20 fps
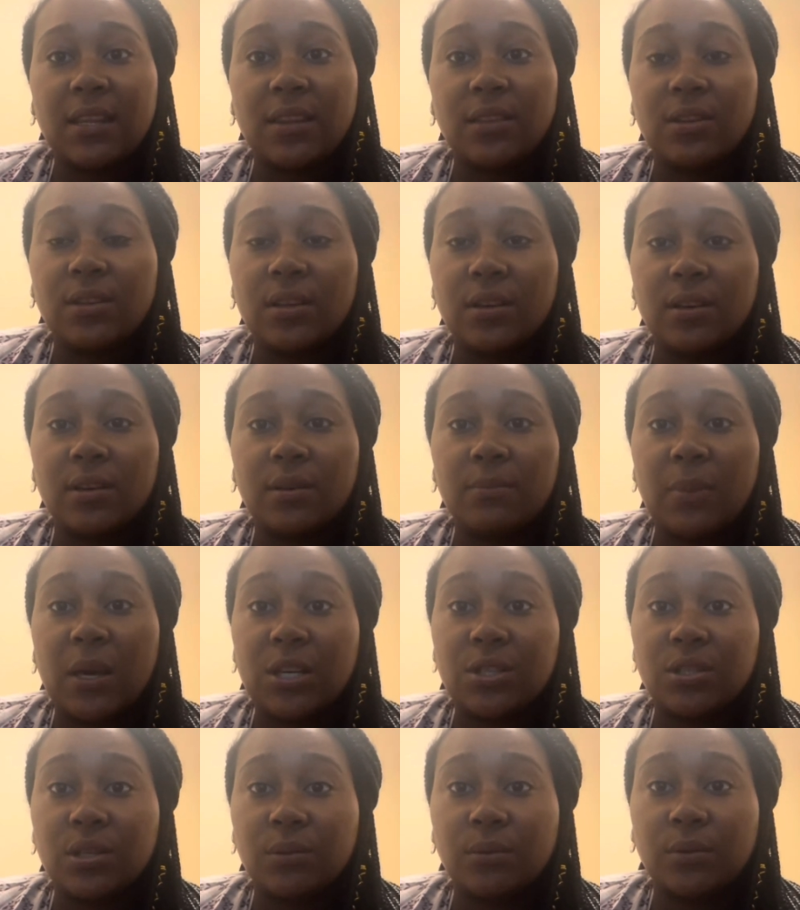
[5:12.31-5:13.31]
the
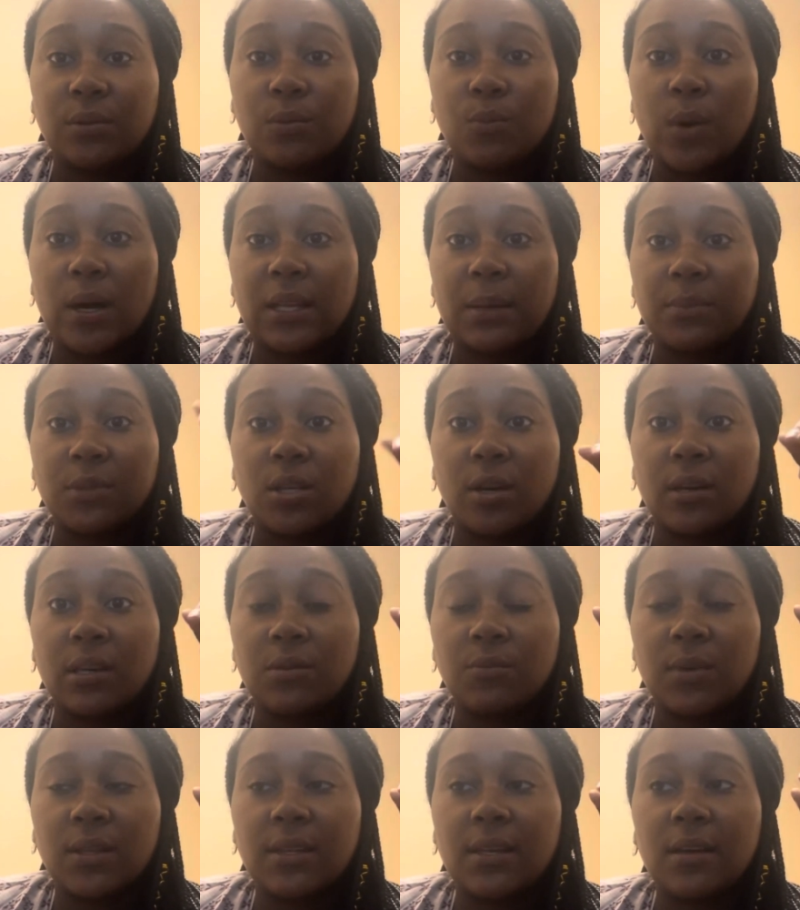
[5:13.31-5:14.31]
patient room while I'm talking
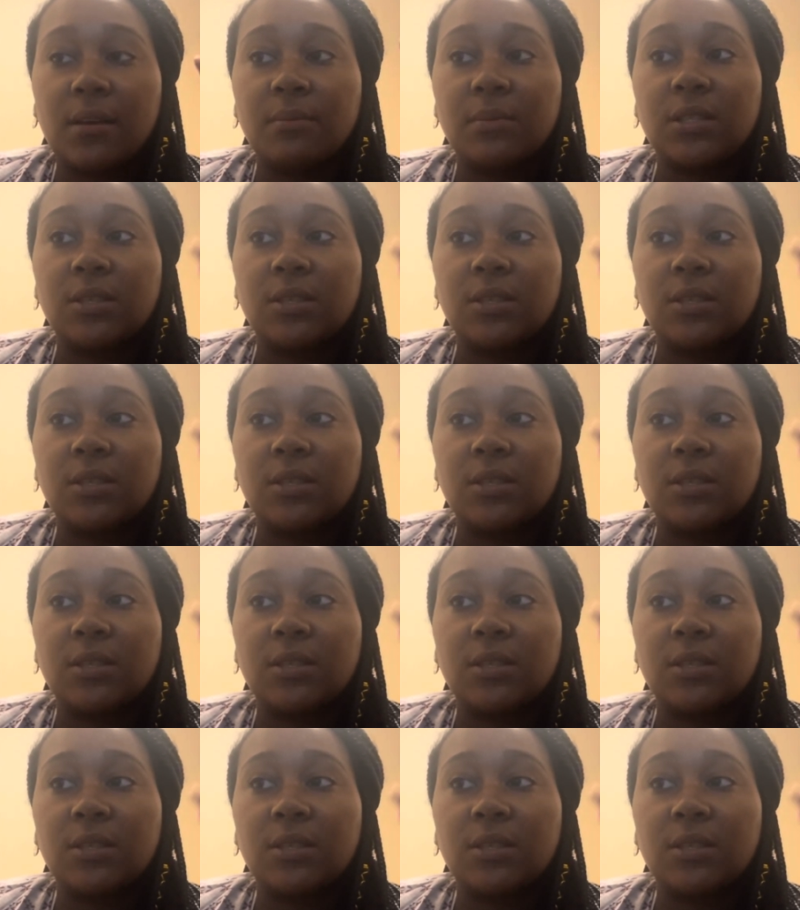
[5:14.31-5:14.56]
with them,